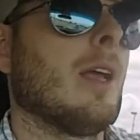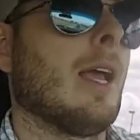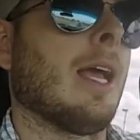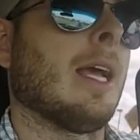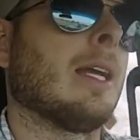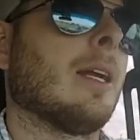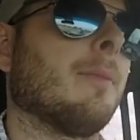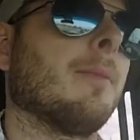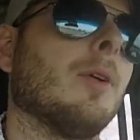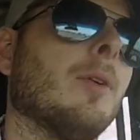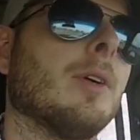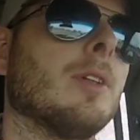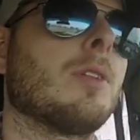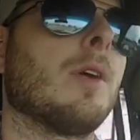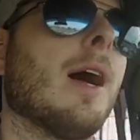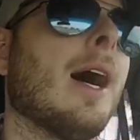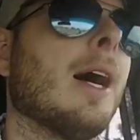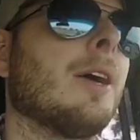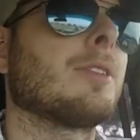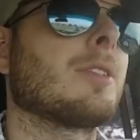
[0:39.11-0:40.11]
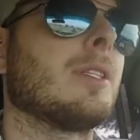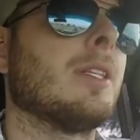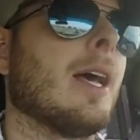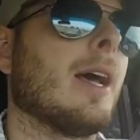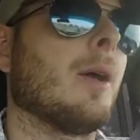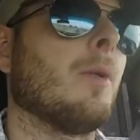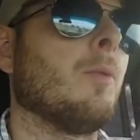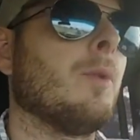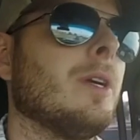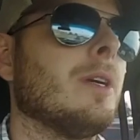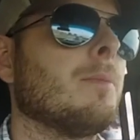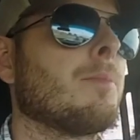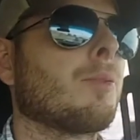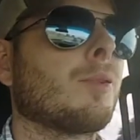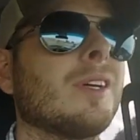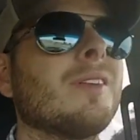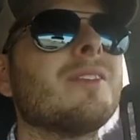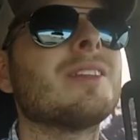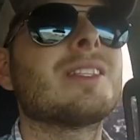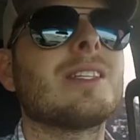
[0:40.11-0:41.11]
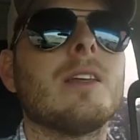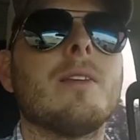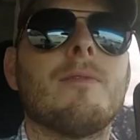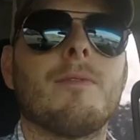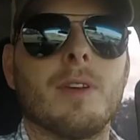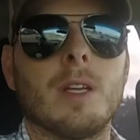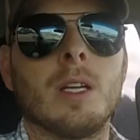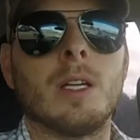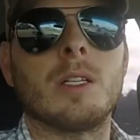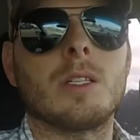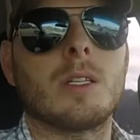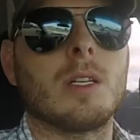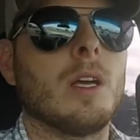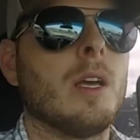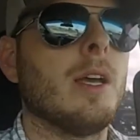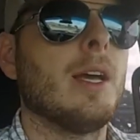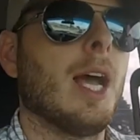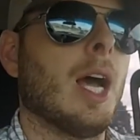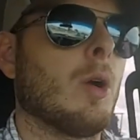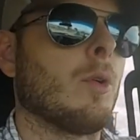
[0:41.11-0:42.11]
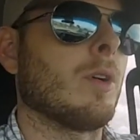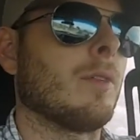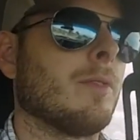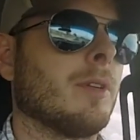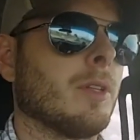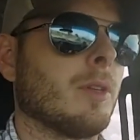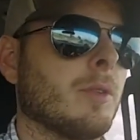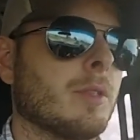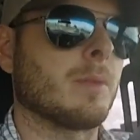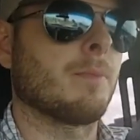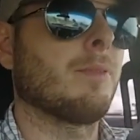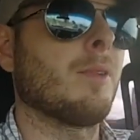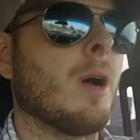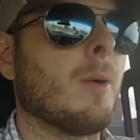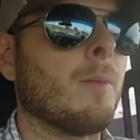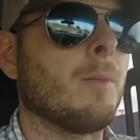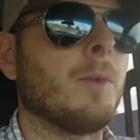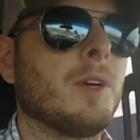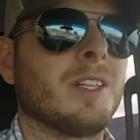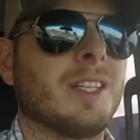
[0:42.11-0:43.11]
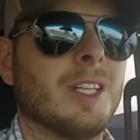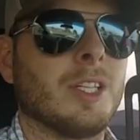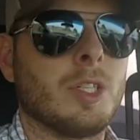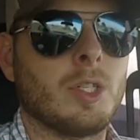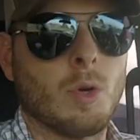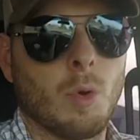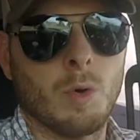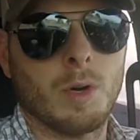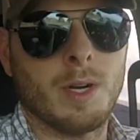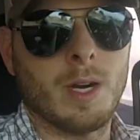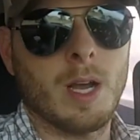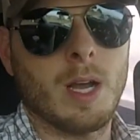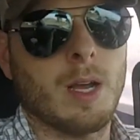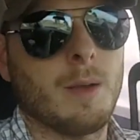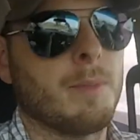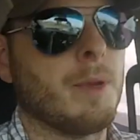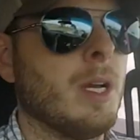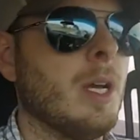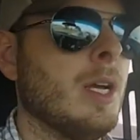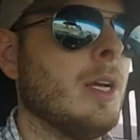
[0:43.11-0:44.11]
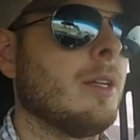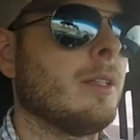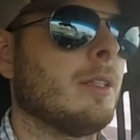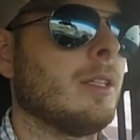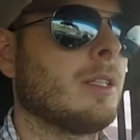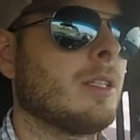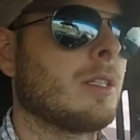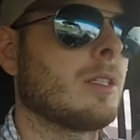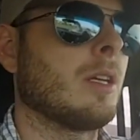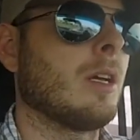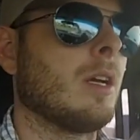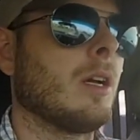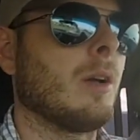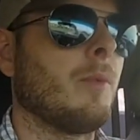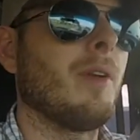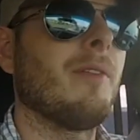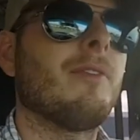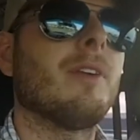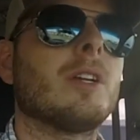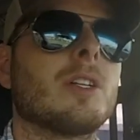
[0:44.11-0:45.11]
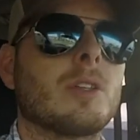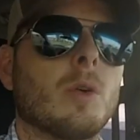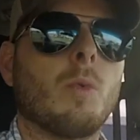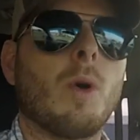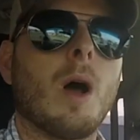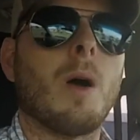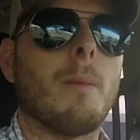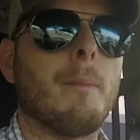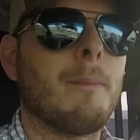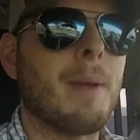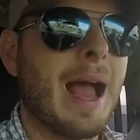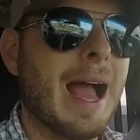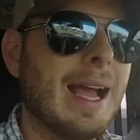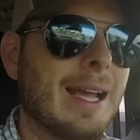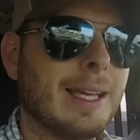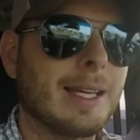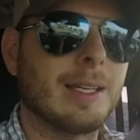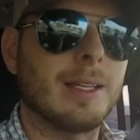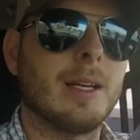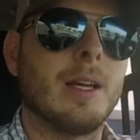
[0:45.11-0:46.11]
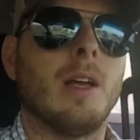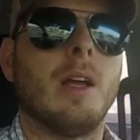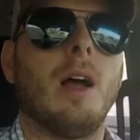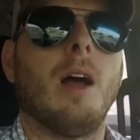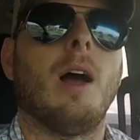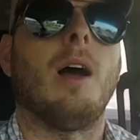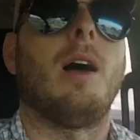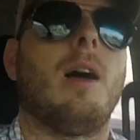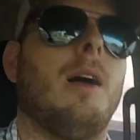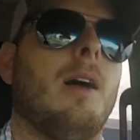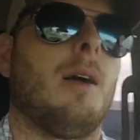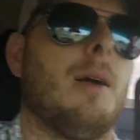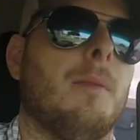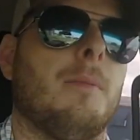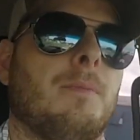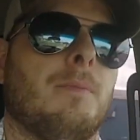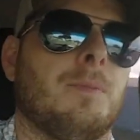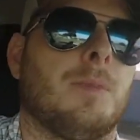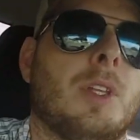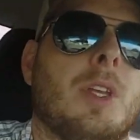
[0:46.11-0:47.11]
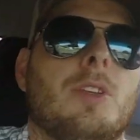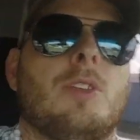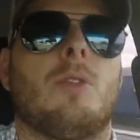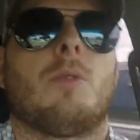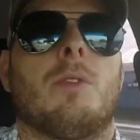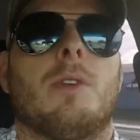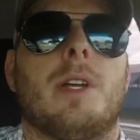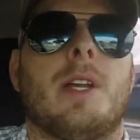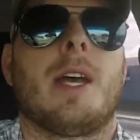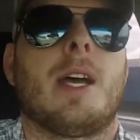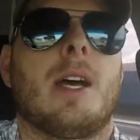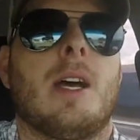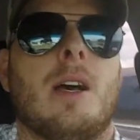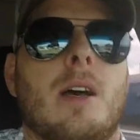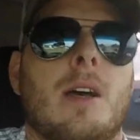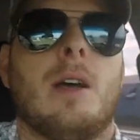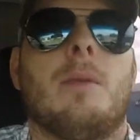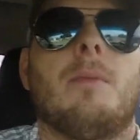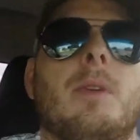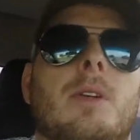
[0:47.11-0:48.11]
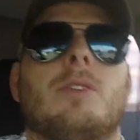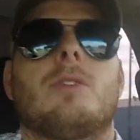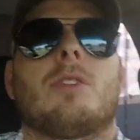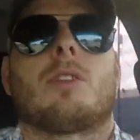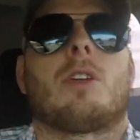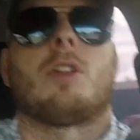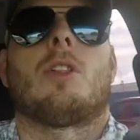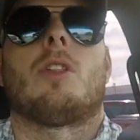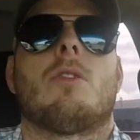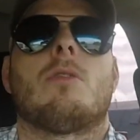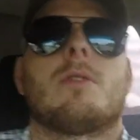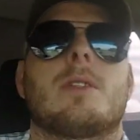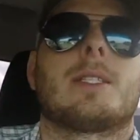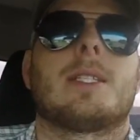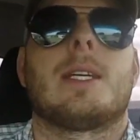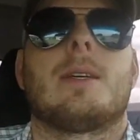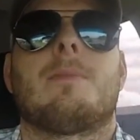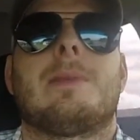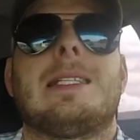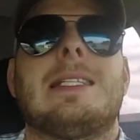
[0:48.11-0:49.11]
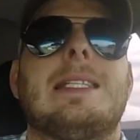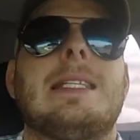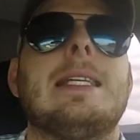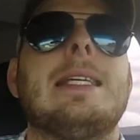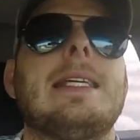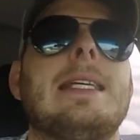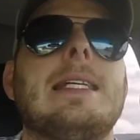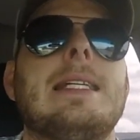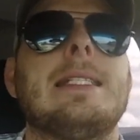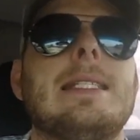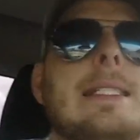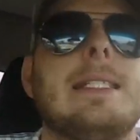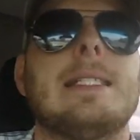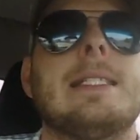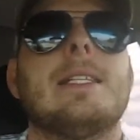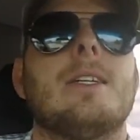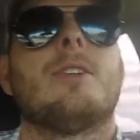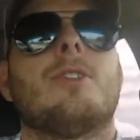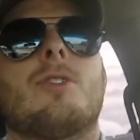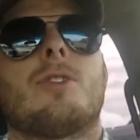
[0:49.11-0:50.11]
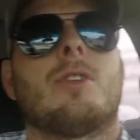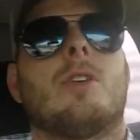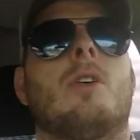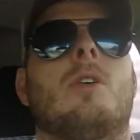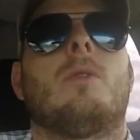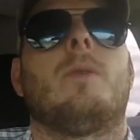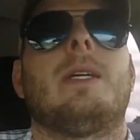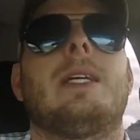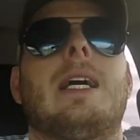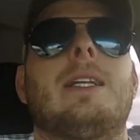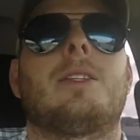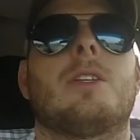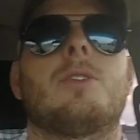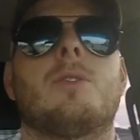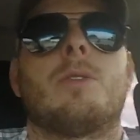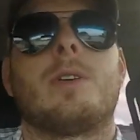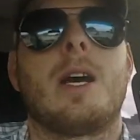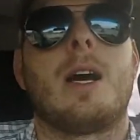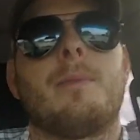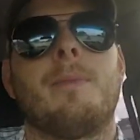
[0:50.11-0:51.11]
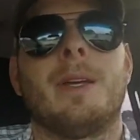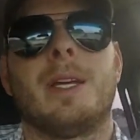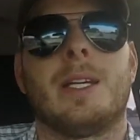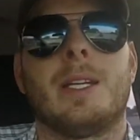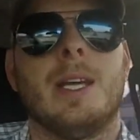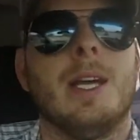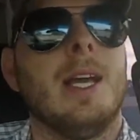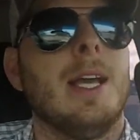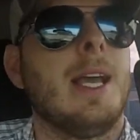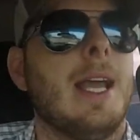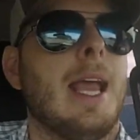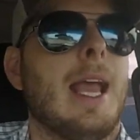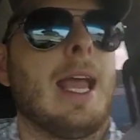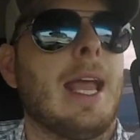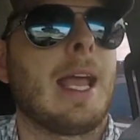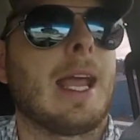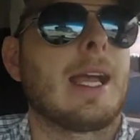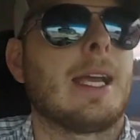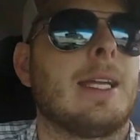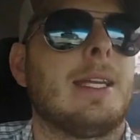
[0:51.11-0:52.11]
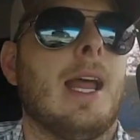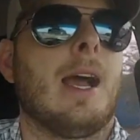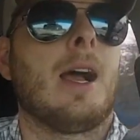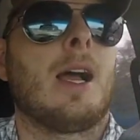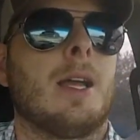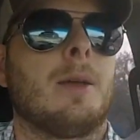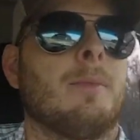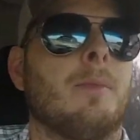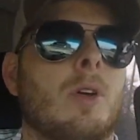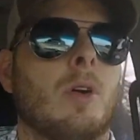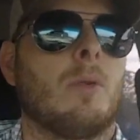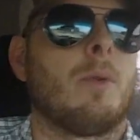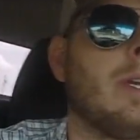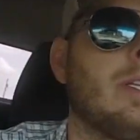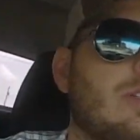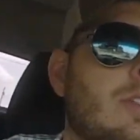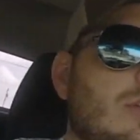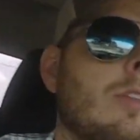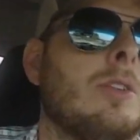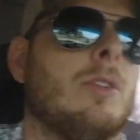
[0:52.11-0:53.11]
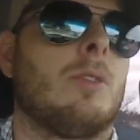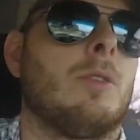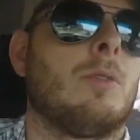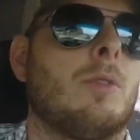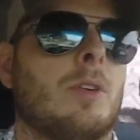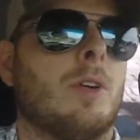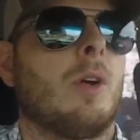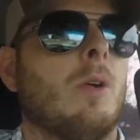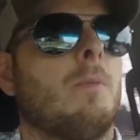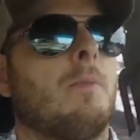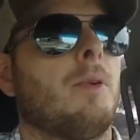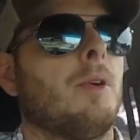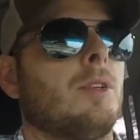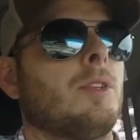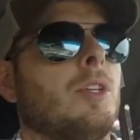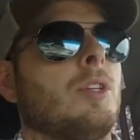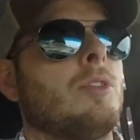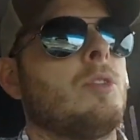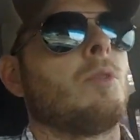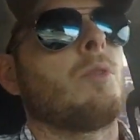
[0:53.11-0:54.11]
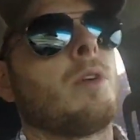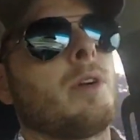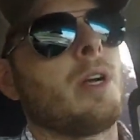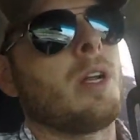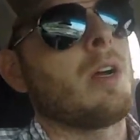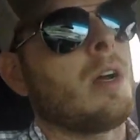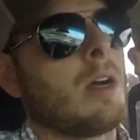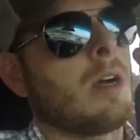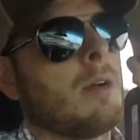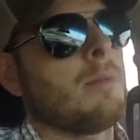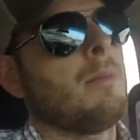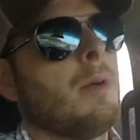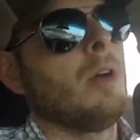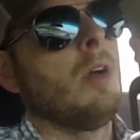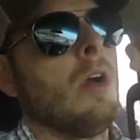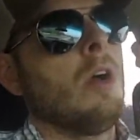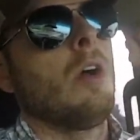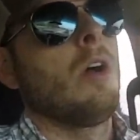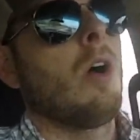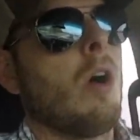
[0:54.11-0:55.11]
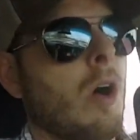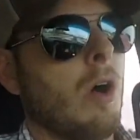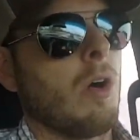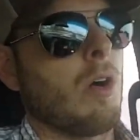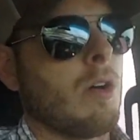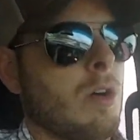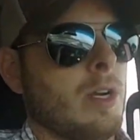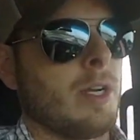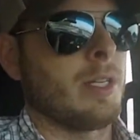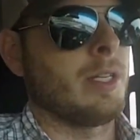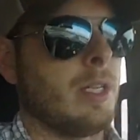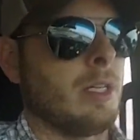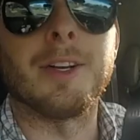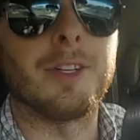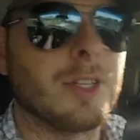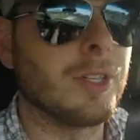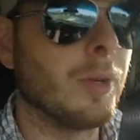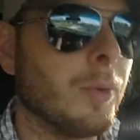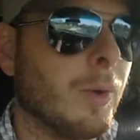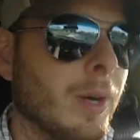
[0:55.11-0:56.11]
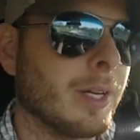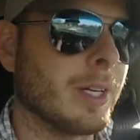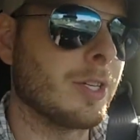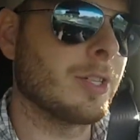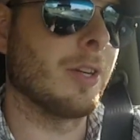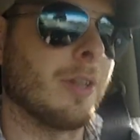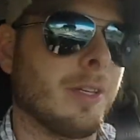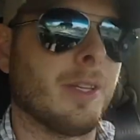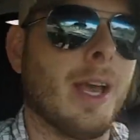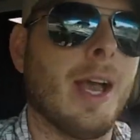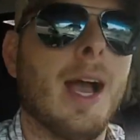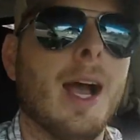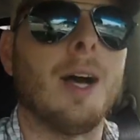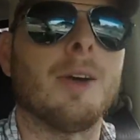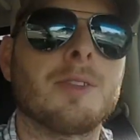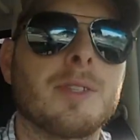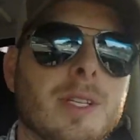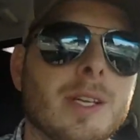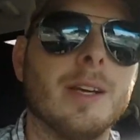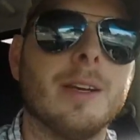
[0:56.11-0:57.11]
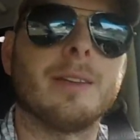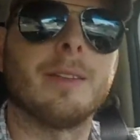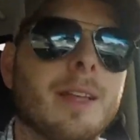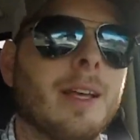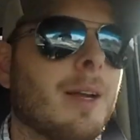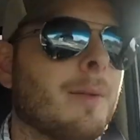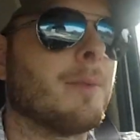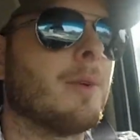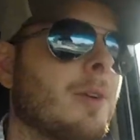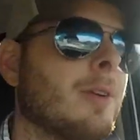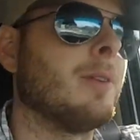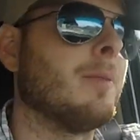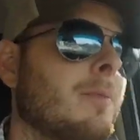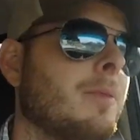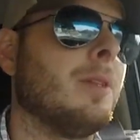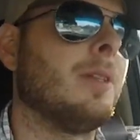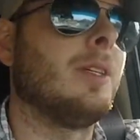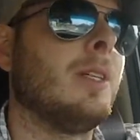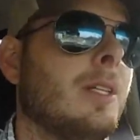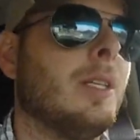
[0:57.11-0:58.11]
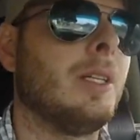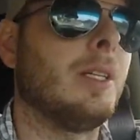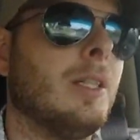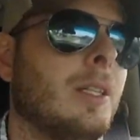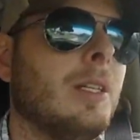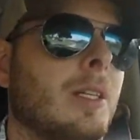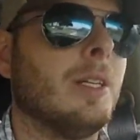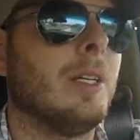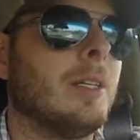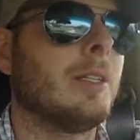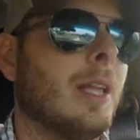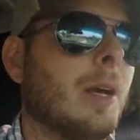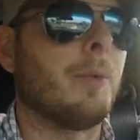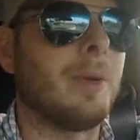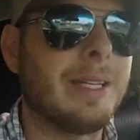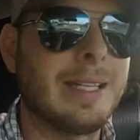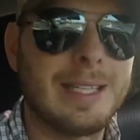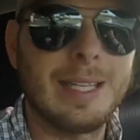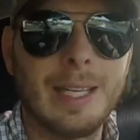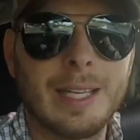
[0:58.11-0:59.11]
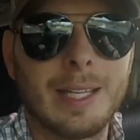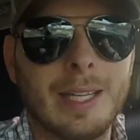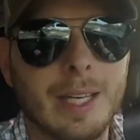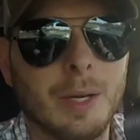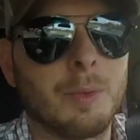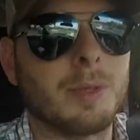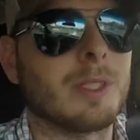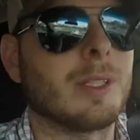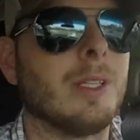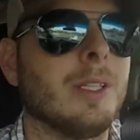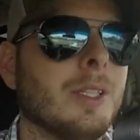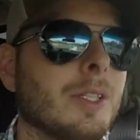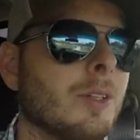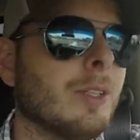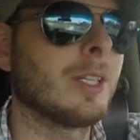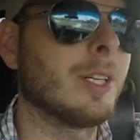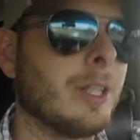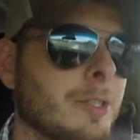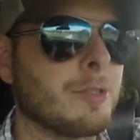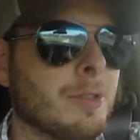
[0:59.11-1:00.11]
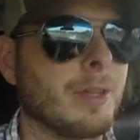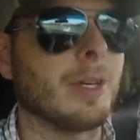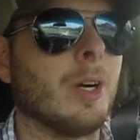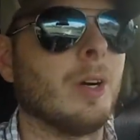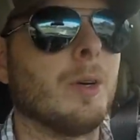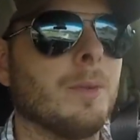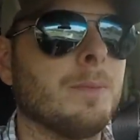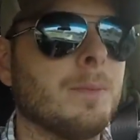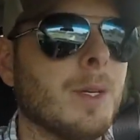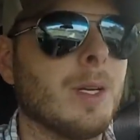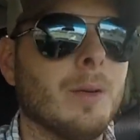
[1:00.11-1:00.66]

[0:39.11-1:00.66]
And I'm going to a house that we had previously finished. However, there was a problem with a doorknob. This, we finished a while back. The doorknob took a long time to get here. So we got the doorknob in and I'm going to go put the doorknob on. I do want to show you the house that I'm going to be, that we did. It was a little country home.